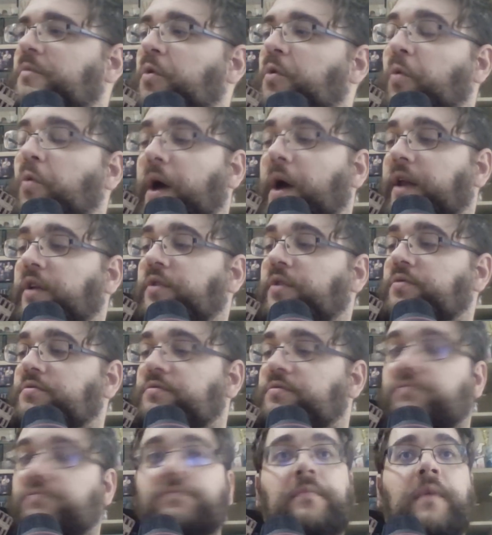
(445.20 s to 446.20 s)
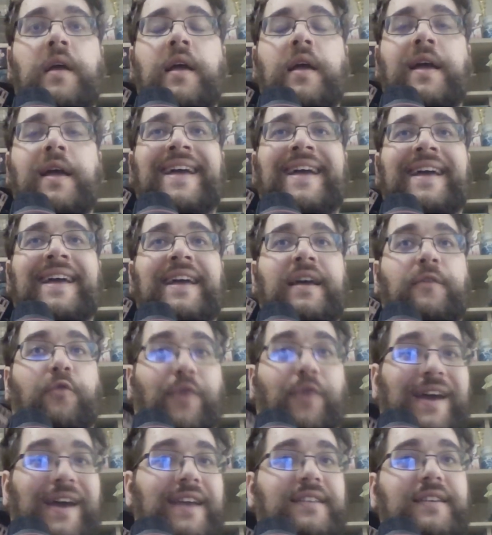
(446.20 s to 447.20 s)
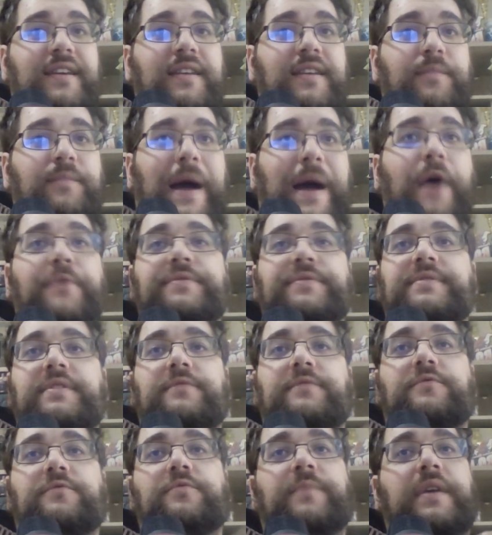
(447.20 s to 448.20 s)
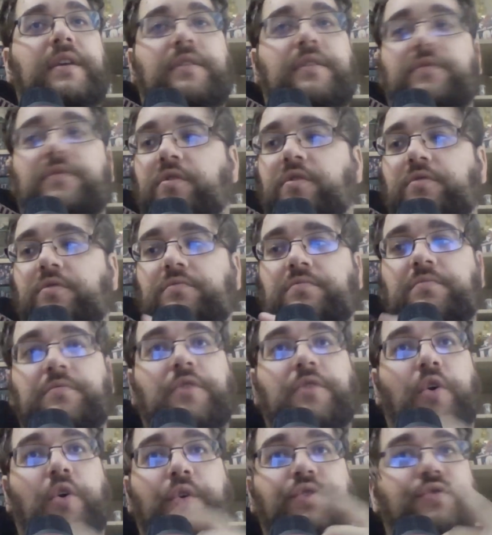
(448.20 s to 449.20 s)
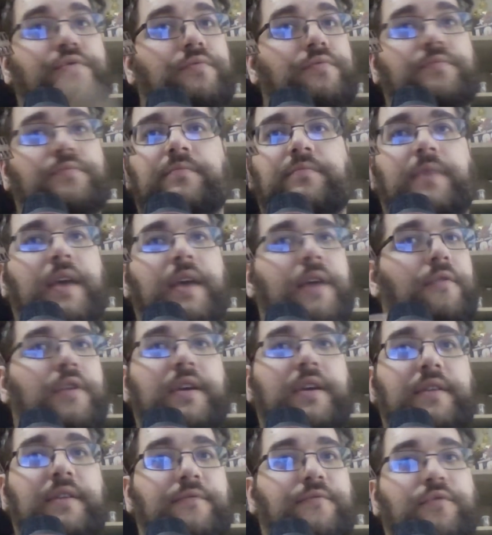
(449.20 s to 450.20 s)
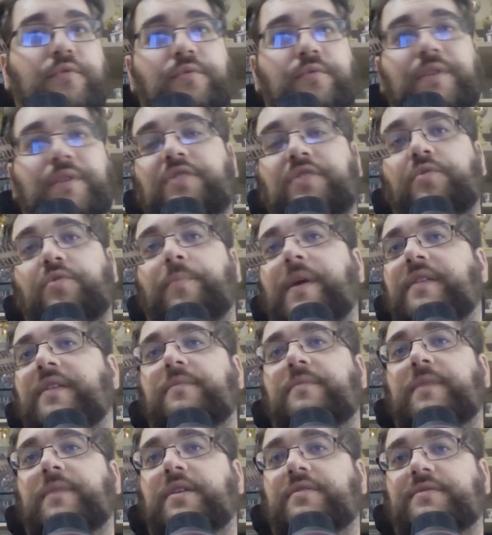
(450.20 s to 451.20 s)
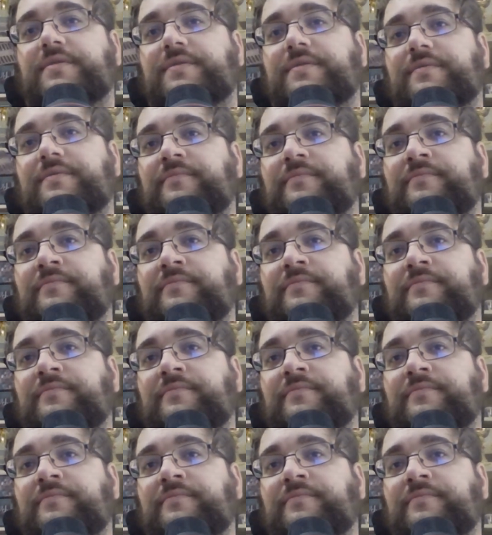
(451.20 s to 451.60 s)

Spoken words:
Quite huge. For £18, it would be no issue, even if you need to paint it, because